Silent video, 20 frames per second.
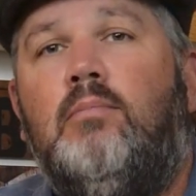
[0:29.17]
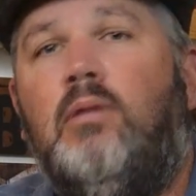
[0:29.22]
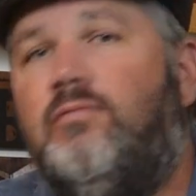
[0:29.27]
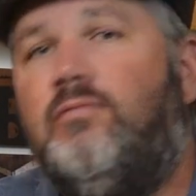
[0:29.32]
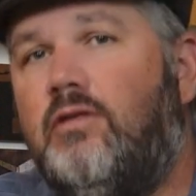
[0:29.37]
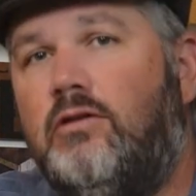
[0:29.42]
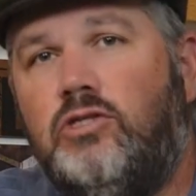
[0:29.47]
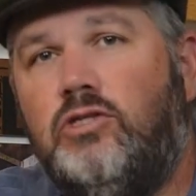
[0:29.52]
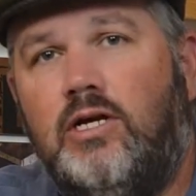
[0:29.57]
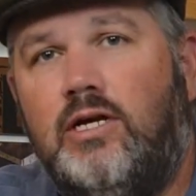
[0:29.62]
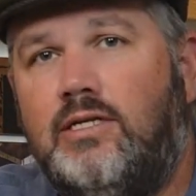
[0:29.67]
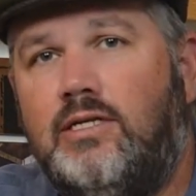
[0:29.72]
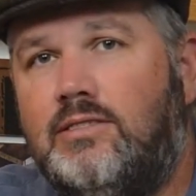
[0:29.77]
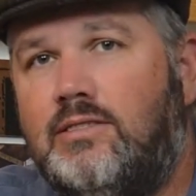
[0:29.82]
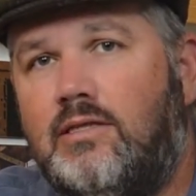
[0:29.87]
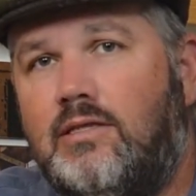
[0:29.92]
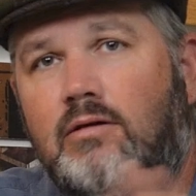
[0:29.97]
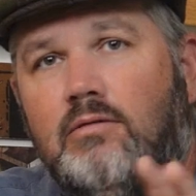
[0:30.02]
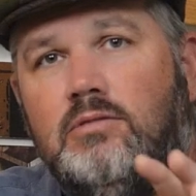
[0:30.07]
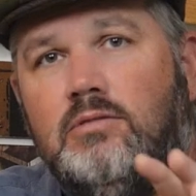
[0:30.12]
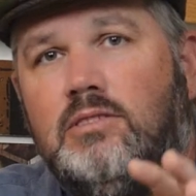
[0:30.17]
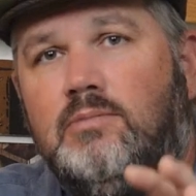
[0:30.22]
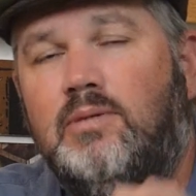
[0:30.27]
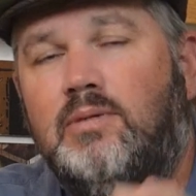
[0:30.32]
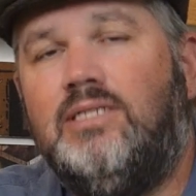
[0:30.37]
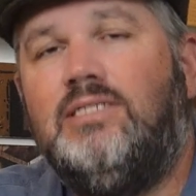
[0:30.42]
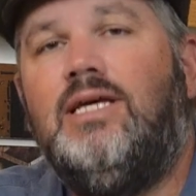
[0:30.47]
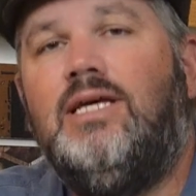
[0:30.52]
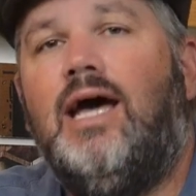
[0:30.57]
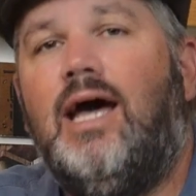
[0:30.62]
Buffalo Trace, they're
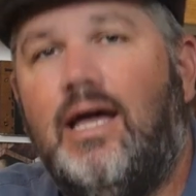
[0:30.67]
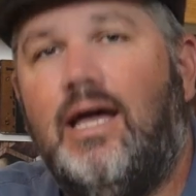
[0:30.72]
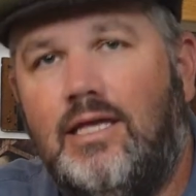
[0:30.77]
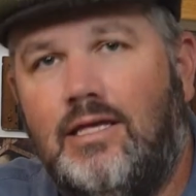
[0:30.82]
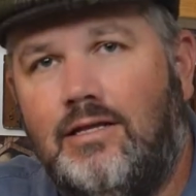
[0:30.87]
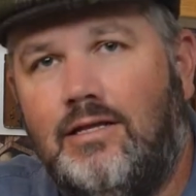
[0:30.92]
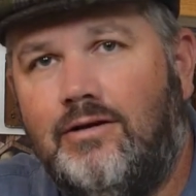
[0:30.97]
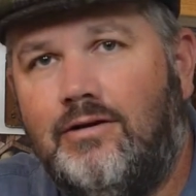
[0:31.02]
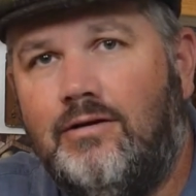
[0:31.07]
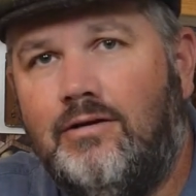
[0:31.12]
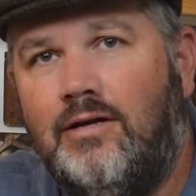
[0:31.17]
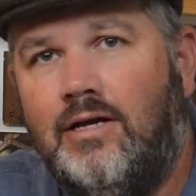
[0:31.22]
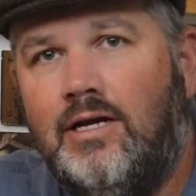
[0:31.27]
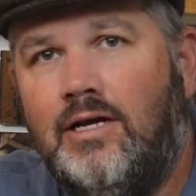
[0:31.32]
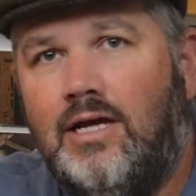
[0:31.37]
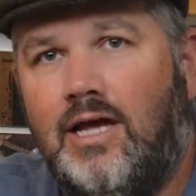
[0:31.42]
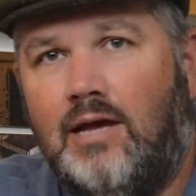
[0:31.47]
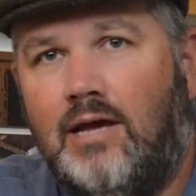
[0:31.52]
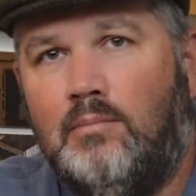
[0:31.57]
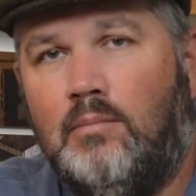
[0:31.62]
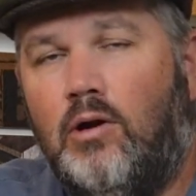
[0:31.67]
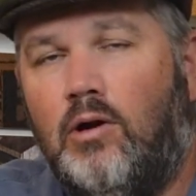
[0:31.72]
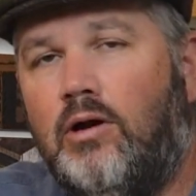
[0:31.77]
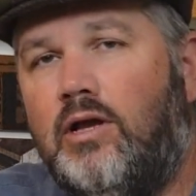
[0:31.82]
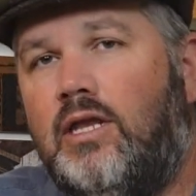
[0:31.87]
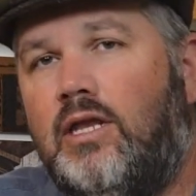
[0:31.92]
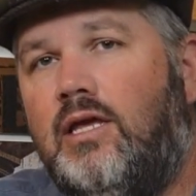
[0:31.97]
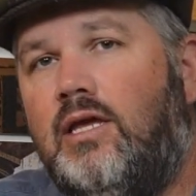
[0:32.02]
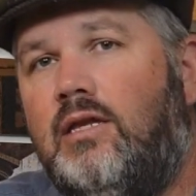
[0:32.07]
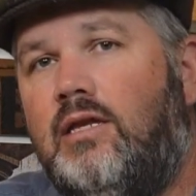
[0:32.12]
spectacular at
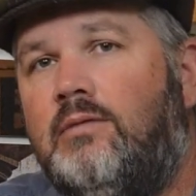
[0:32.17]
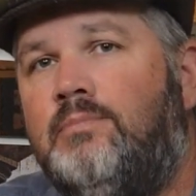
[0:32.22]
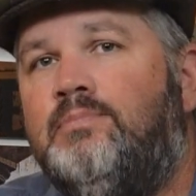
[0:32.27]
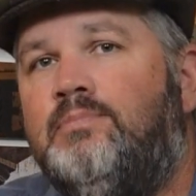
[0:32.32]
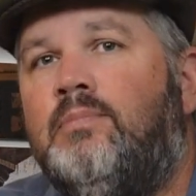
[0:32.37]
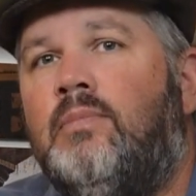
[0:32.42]
marketing